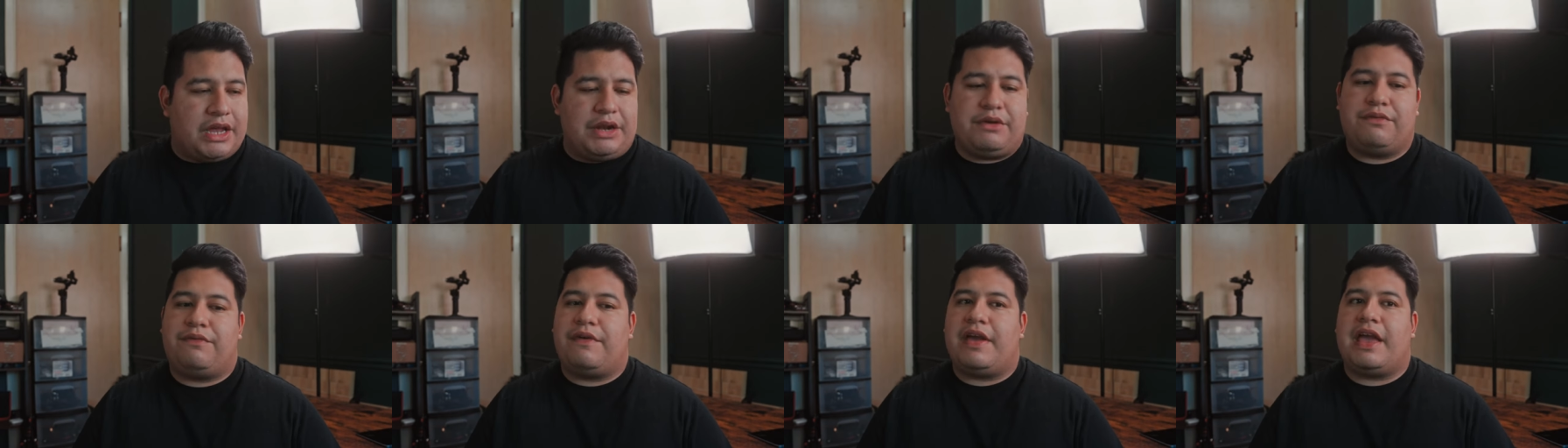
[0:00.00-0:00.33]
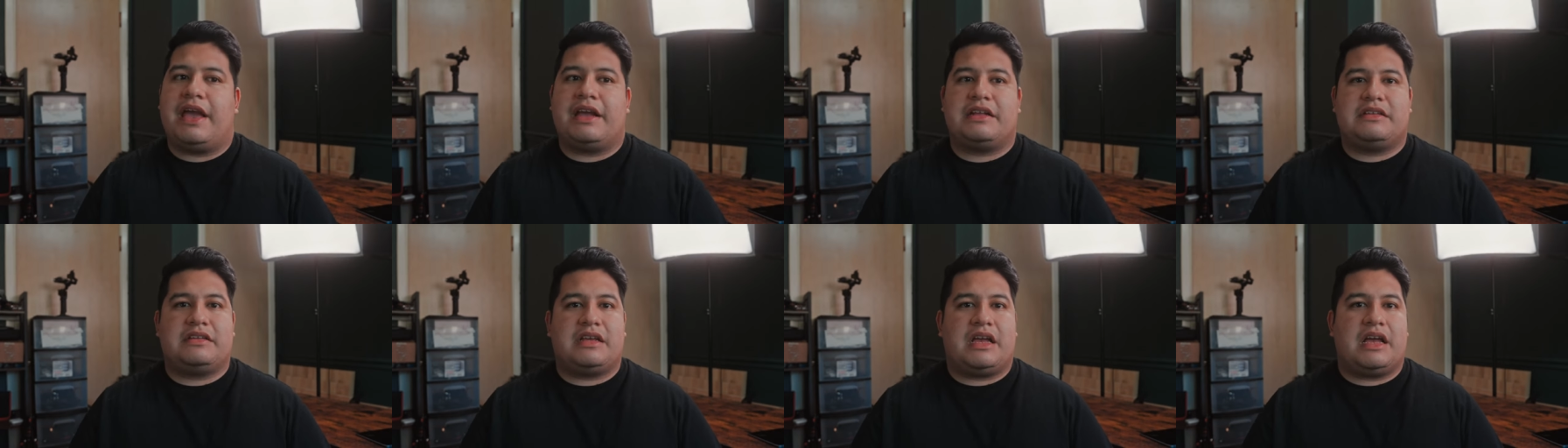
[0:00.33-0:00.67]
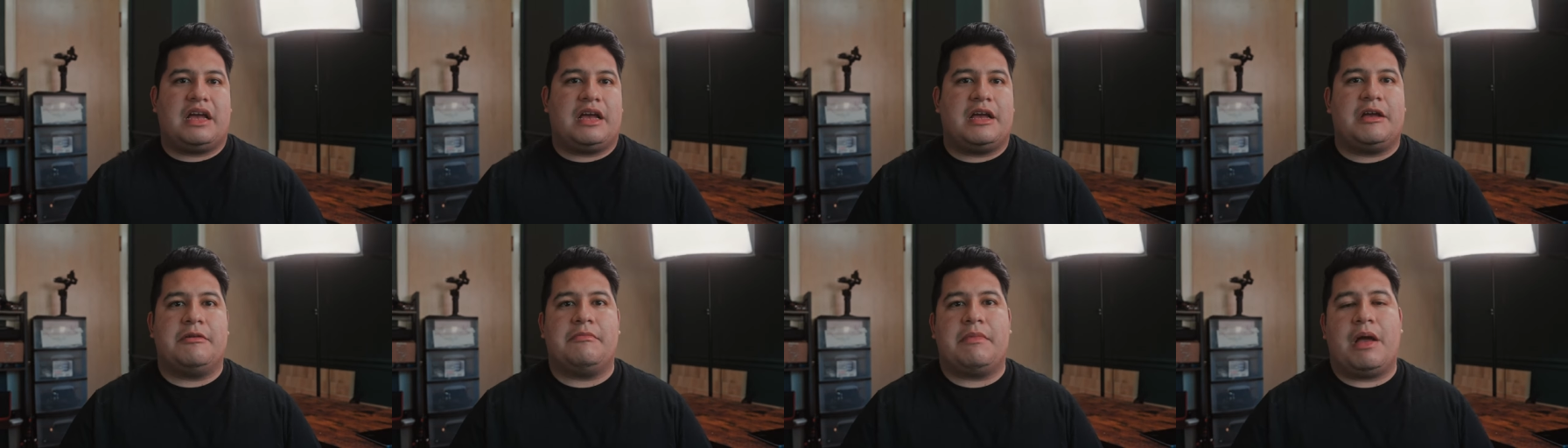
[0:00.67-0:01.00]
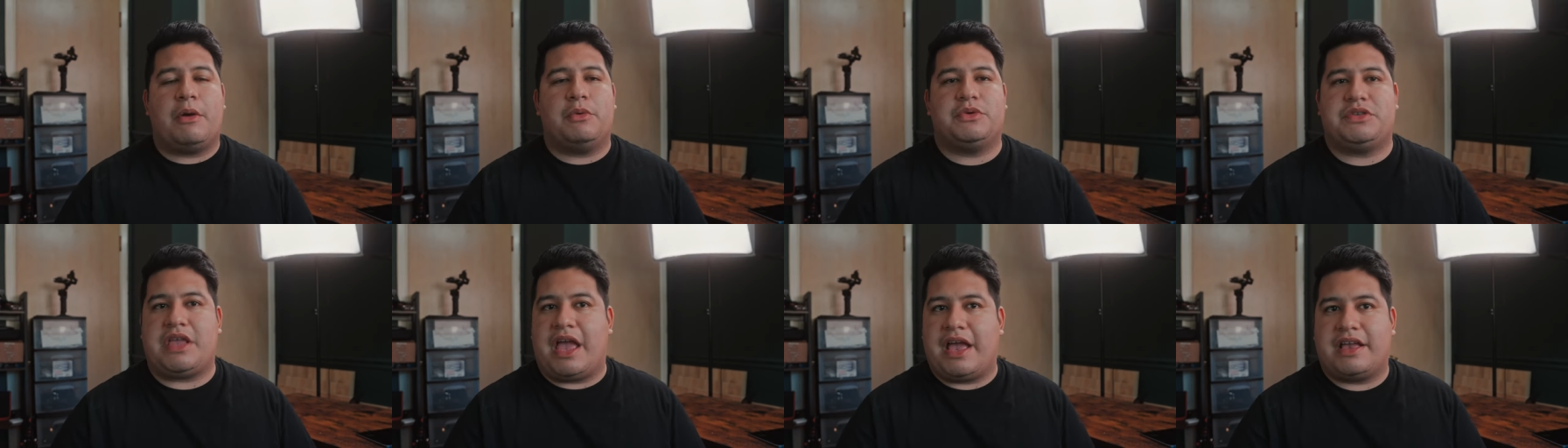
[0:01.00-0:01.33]
In fact, um, I
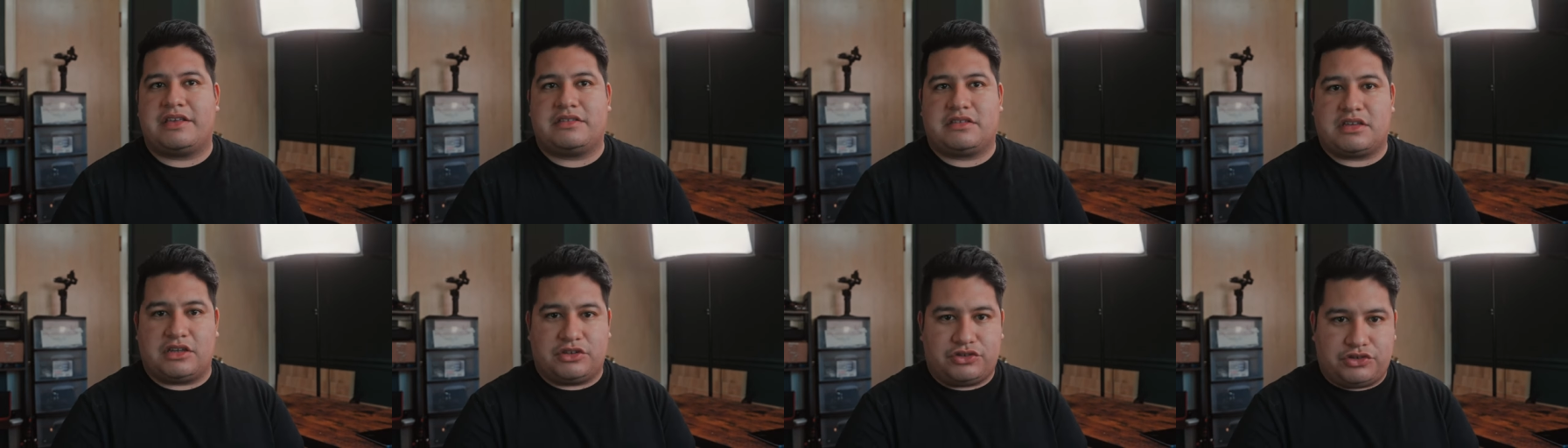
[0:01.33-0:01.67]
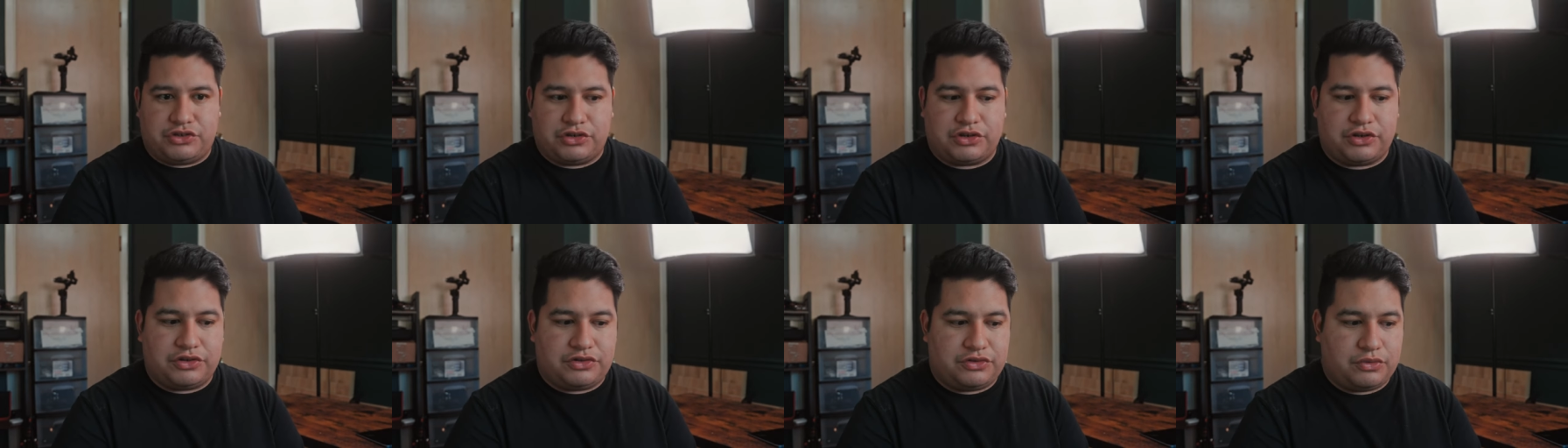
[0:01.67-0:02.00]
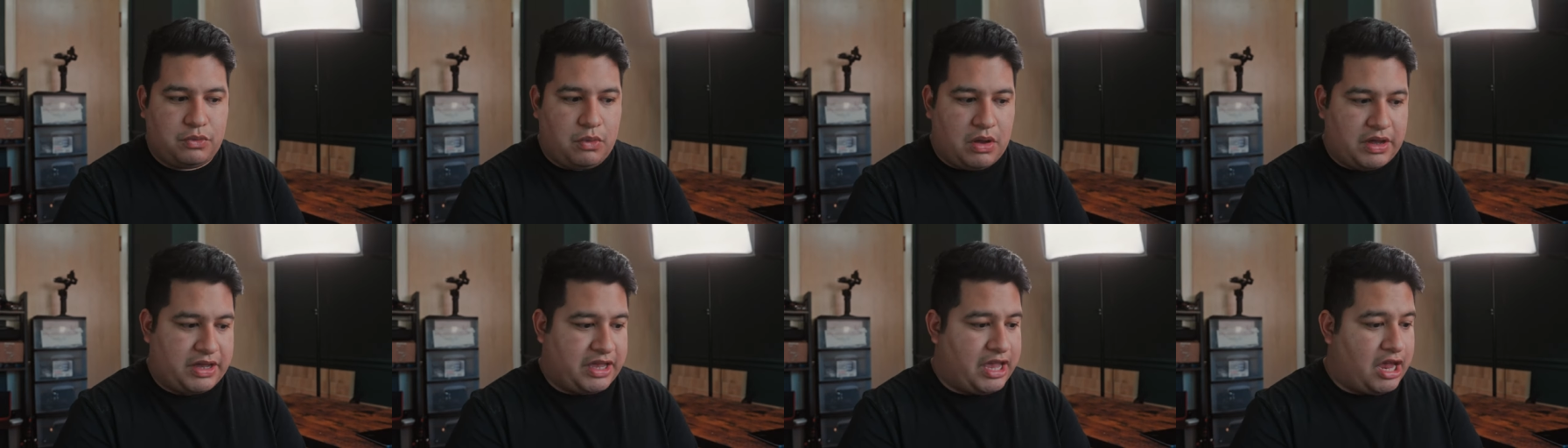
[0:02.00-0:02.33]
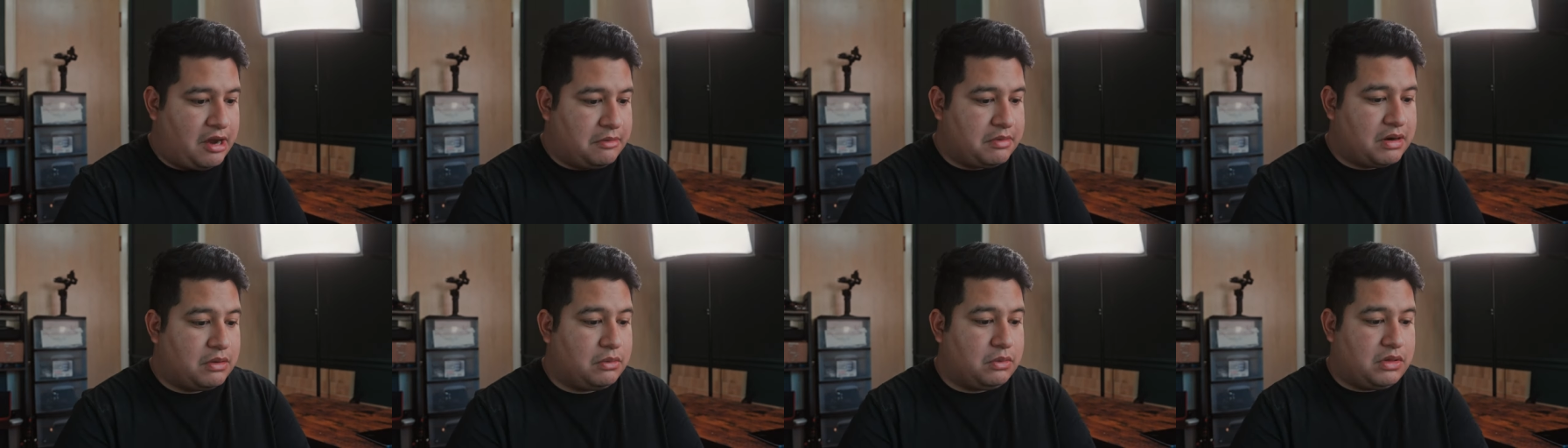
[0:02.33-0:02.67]
was asked at church what
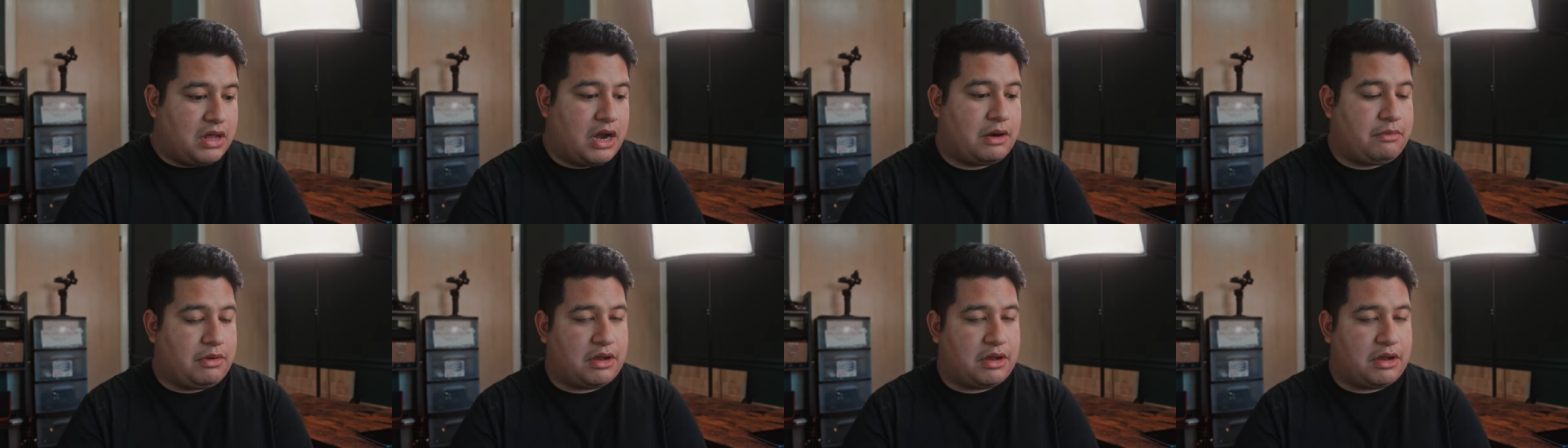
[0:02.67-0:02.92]
camera I I